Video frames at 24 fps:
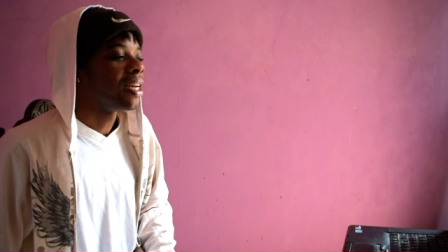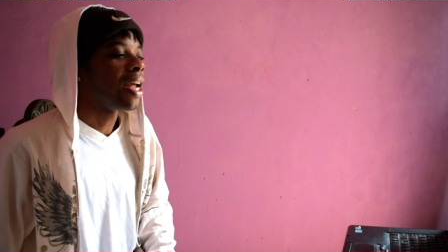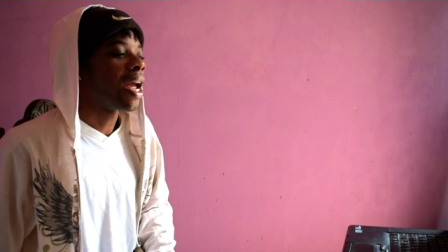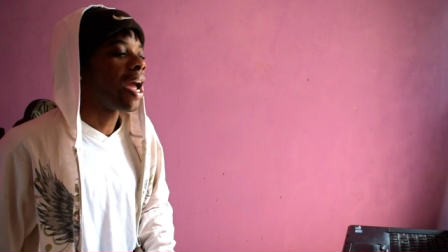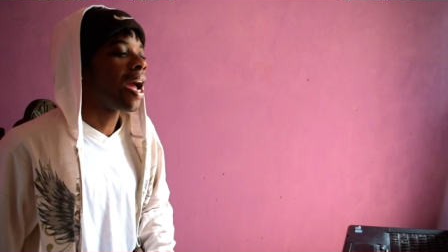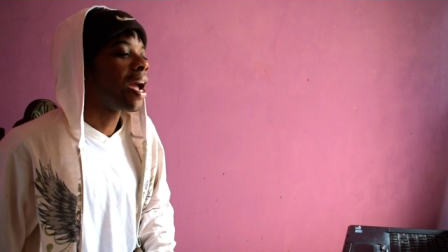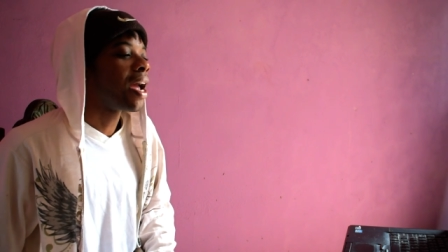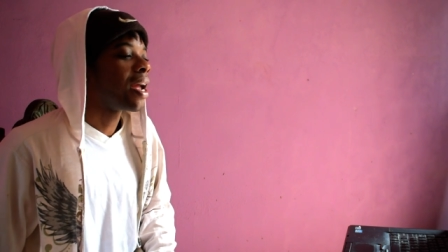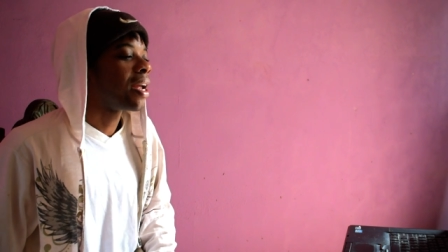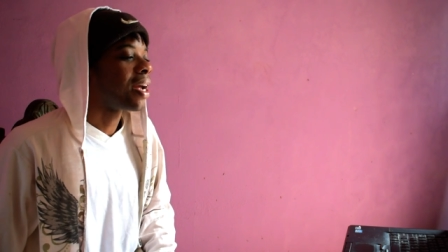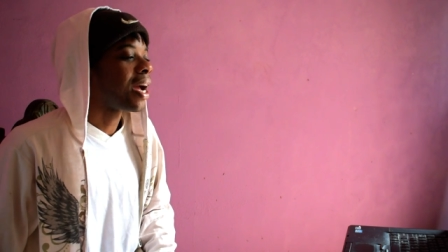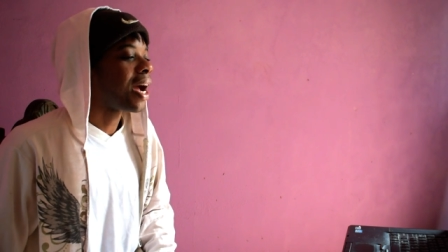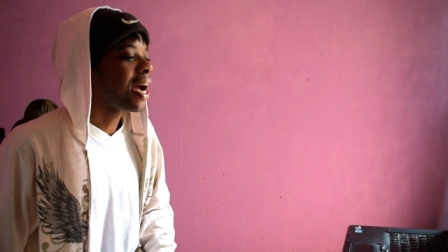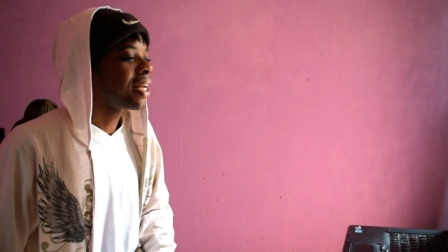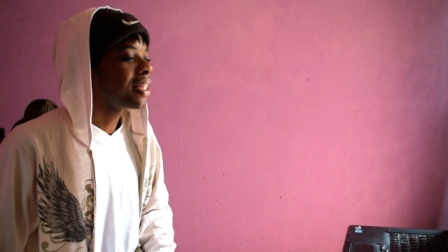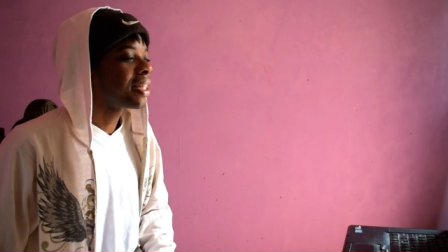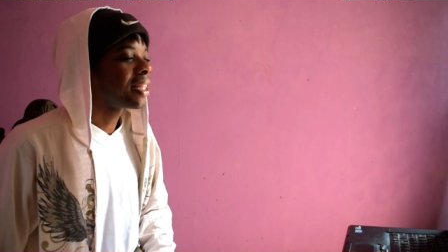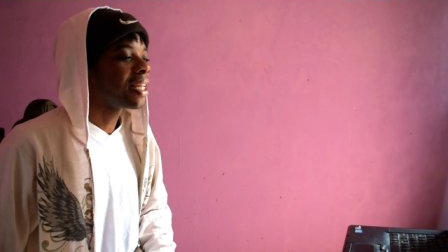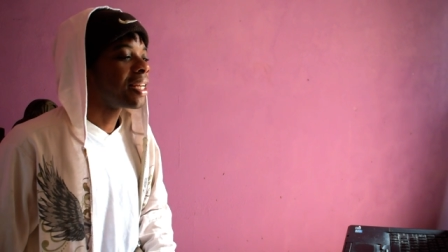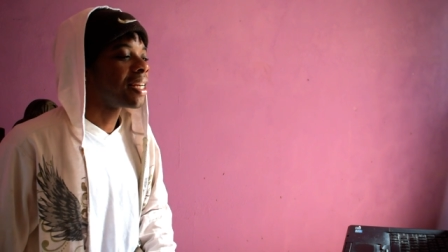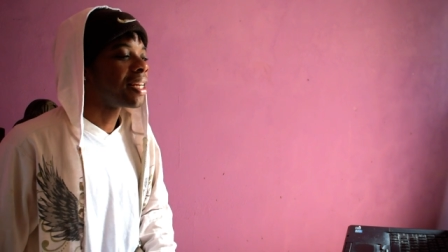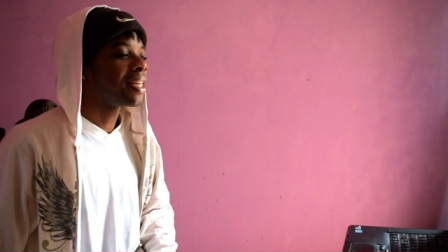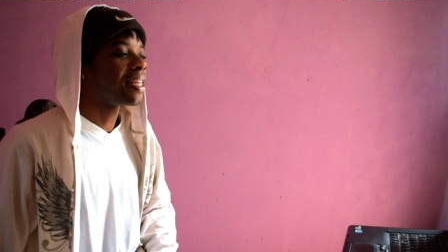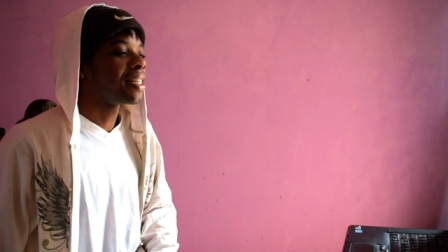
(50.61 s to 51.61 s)
Hey, I
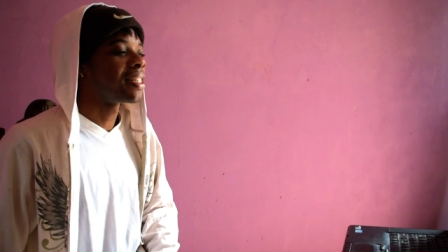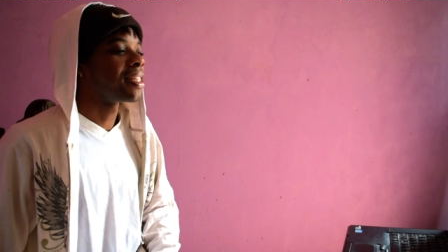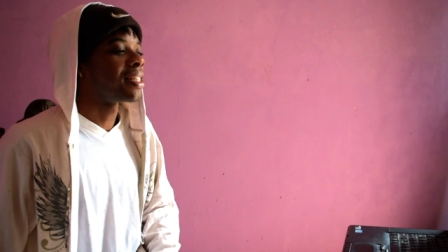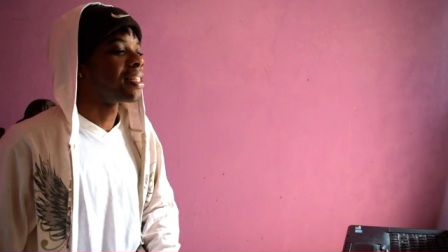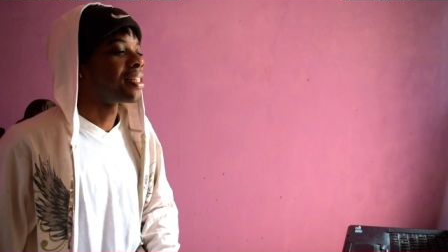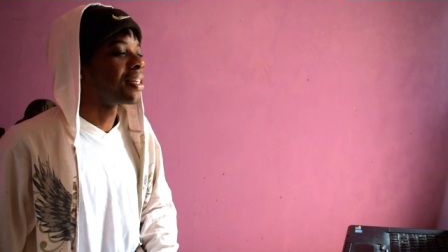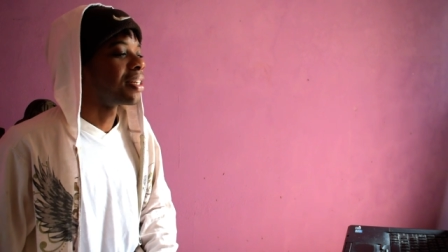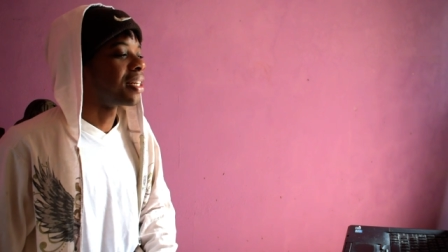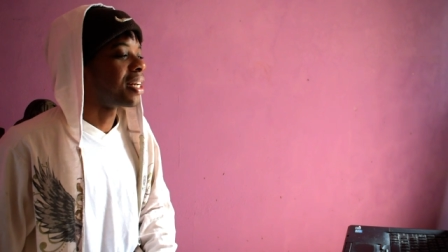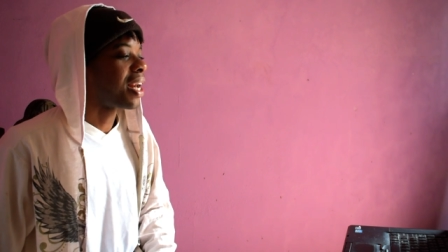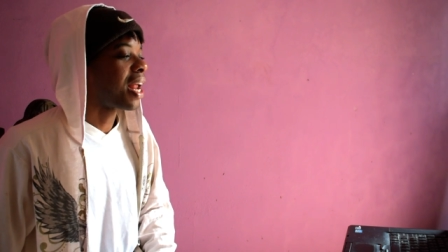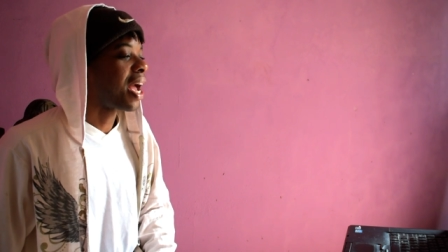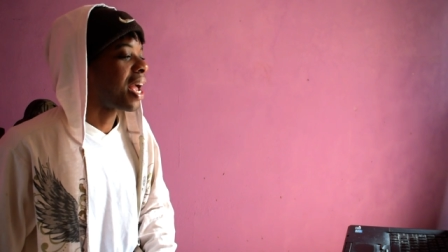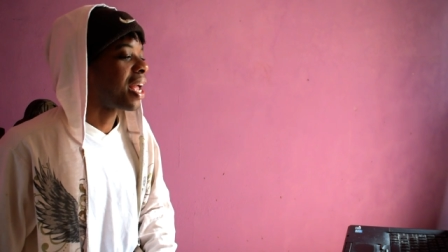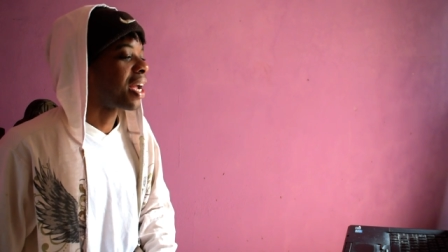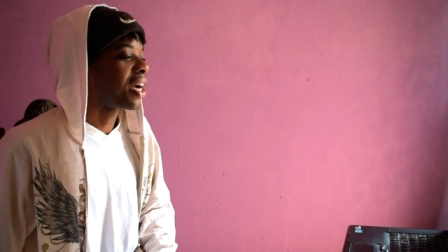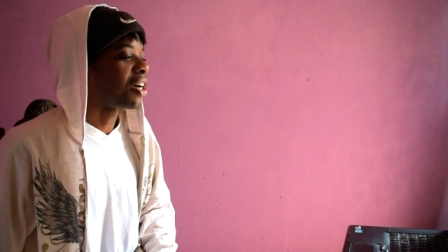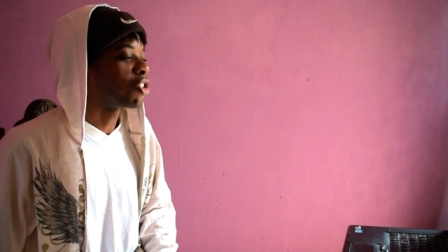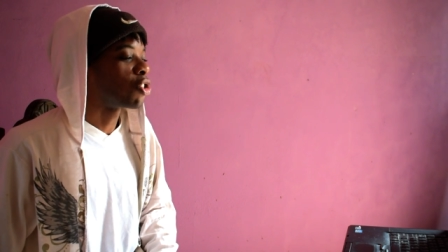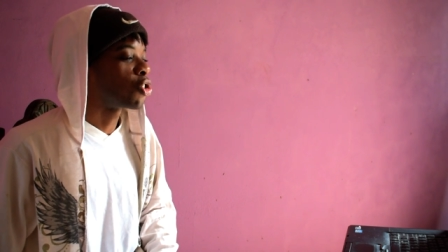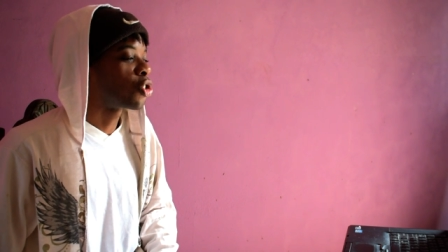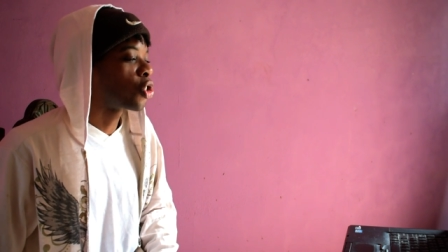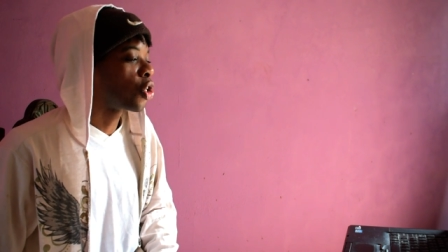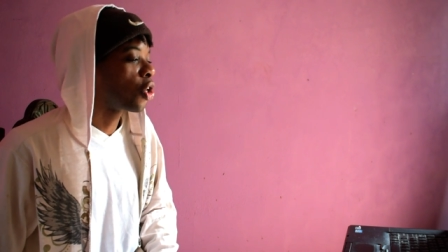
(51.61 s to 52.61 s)
think this is like
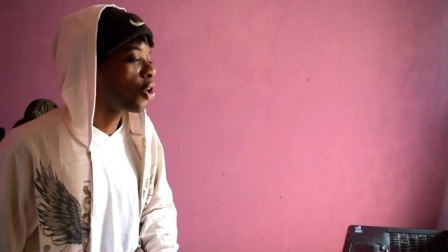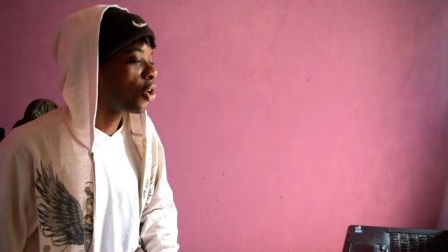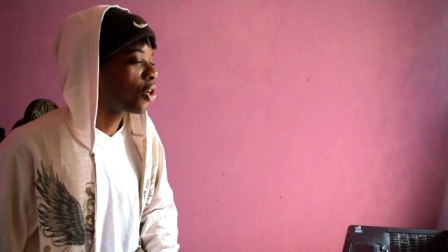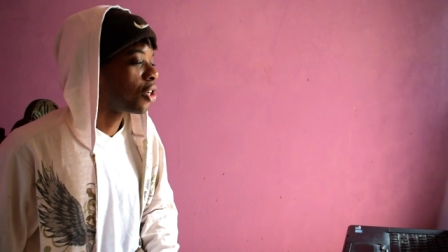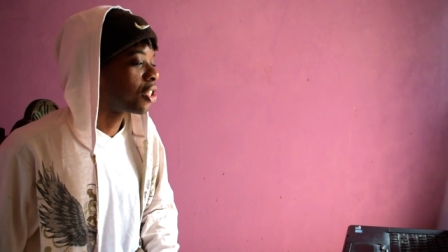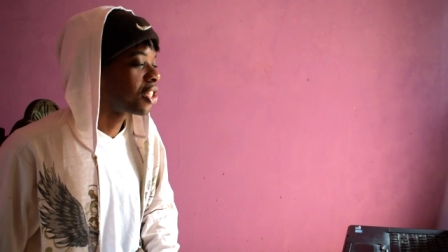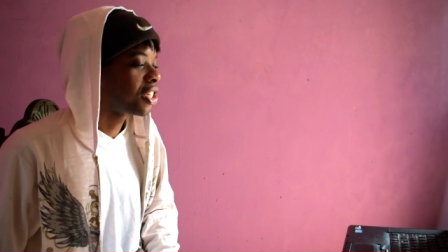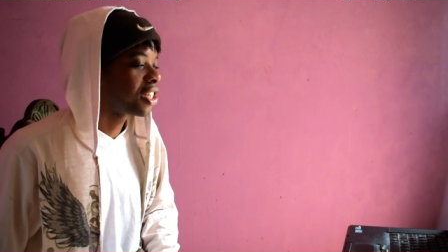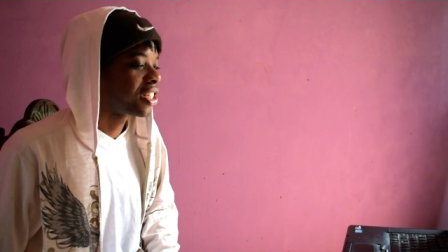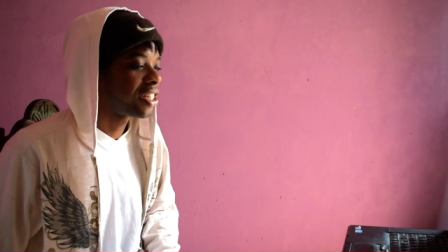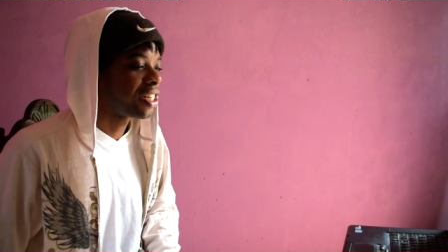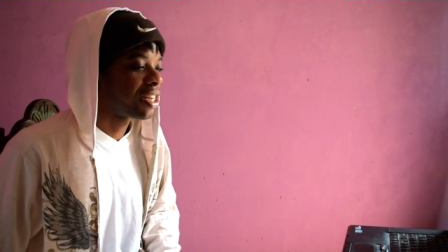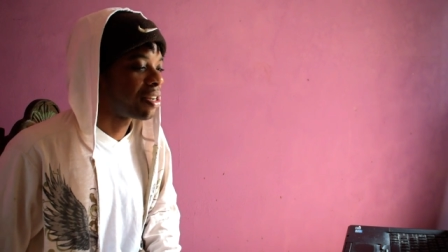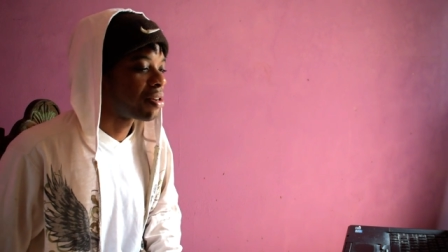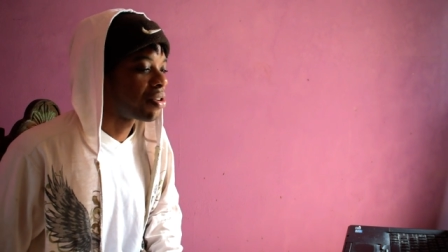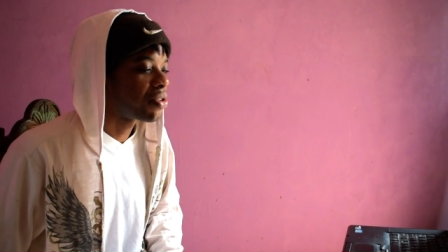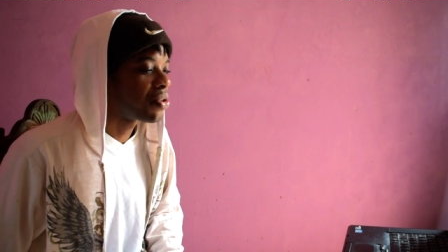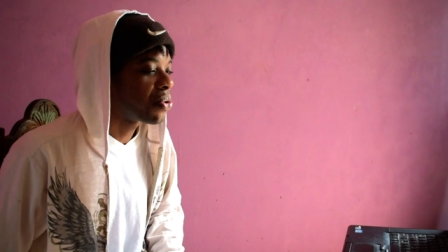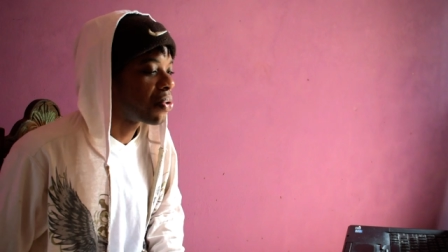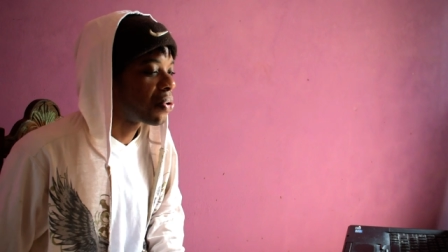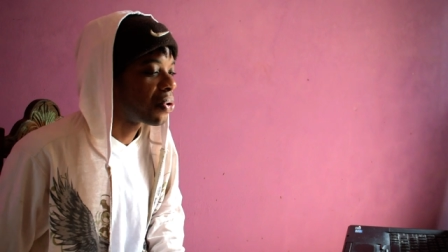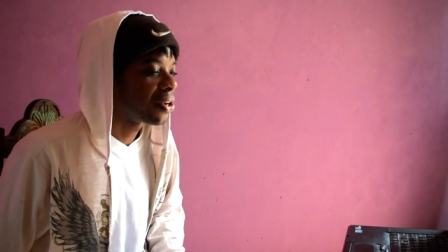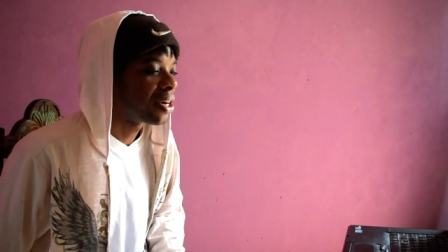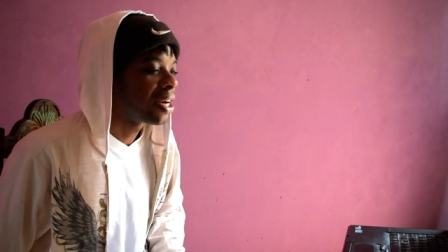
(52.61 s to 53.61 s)
a church shit,
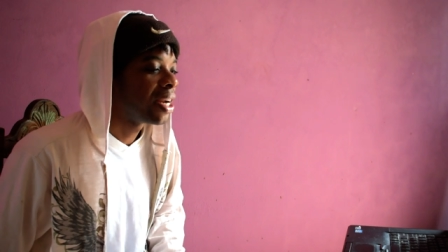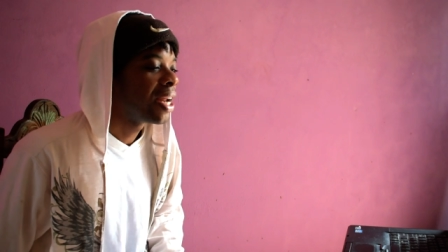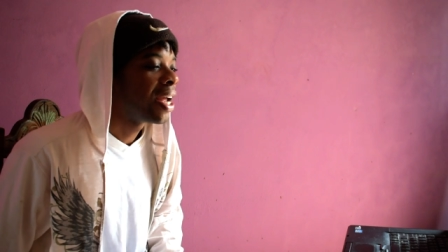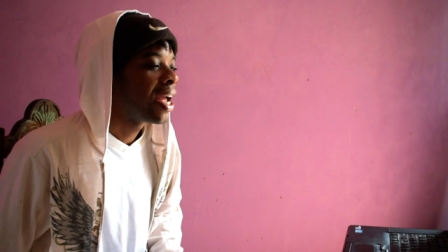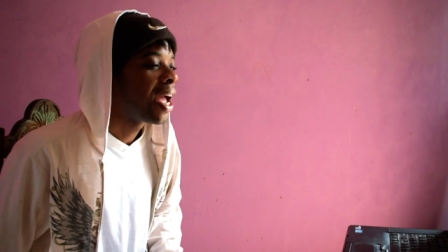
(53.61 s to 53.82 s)
dude.